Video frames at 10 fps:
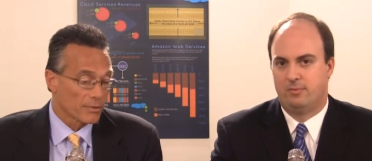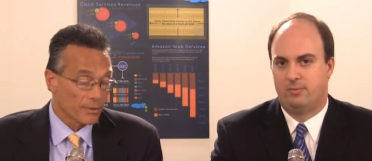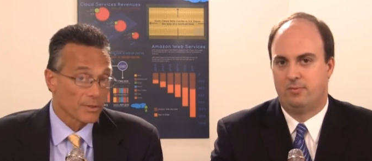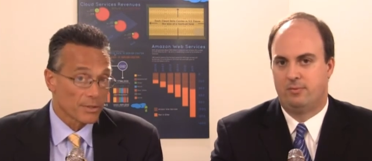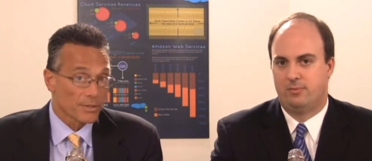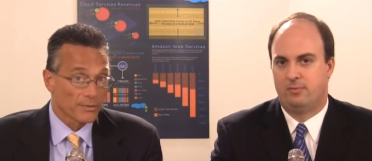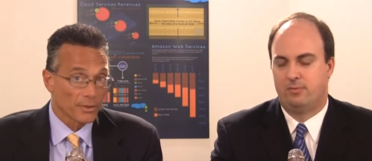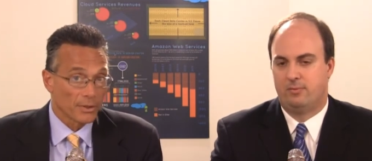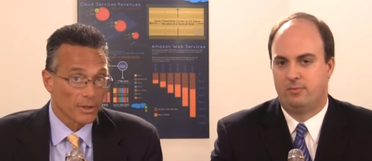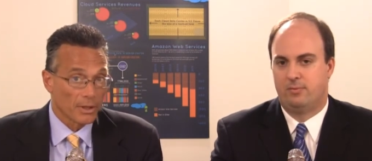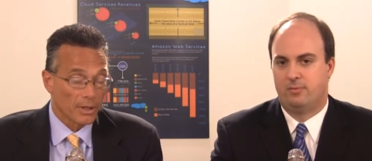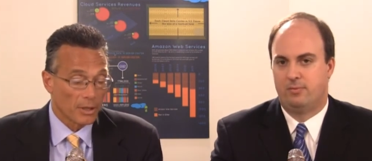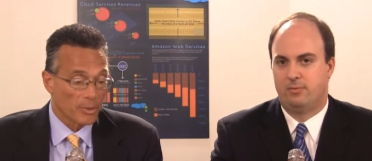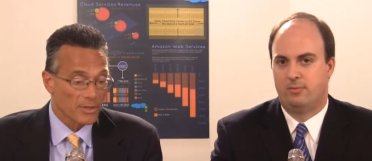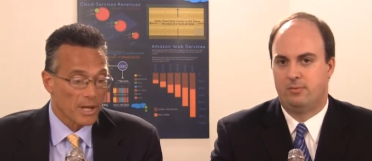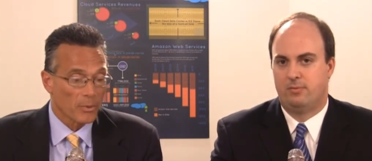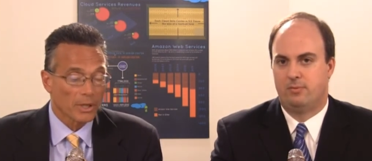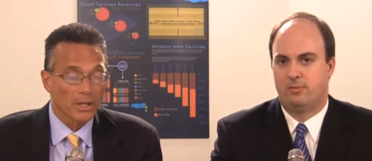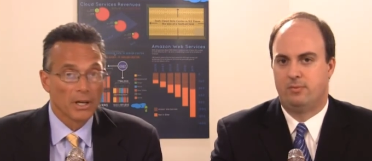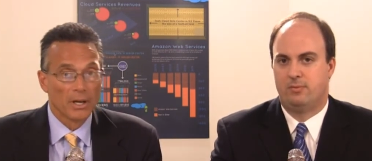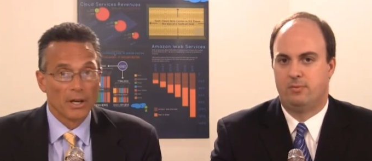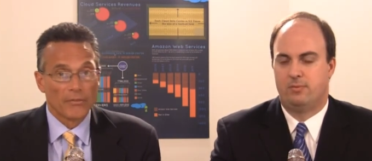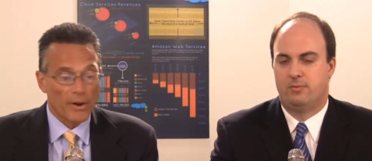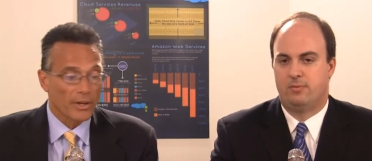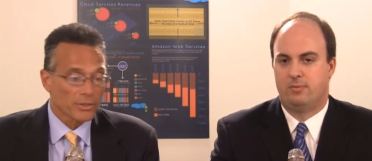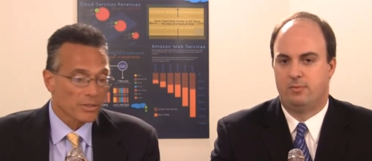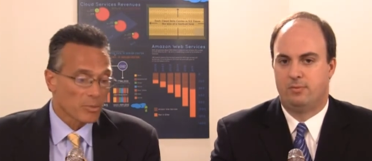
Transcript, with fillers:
Speaker 1: for, this is for uh, enterprise networking, very interesting